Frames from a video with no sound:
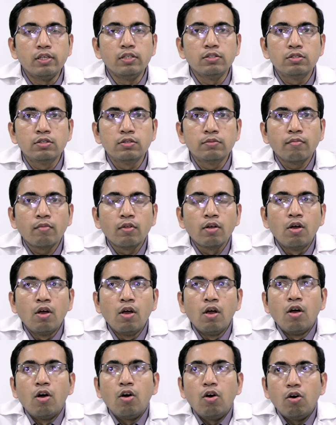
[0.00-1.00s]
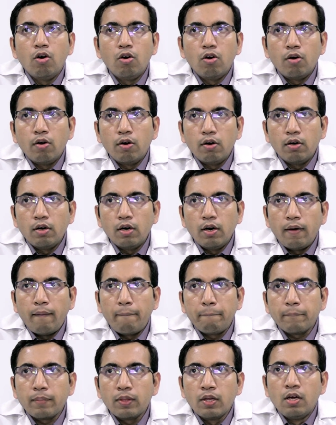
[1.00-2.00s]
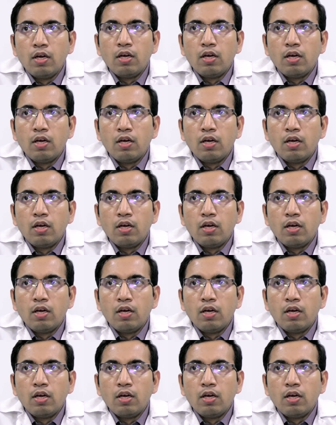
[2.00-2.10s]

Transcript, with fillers: veins or uh,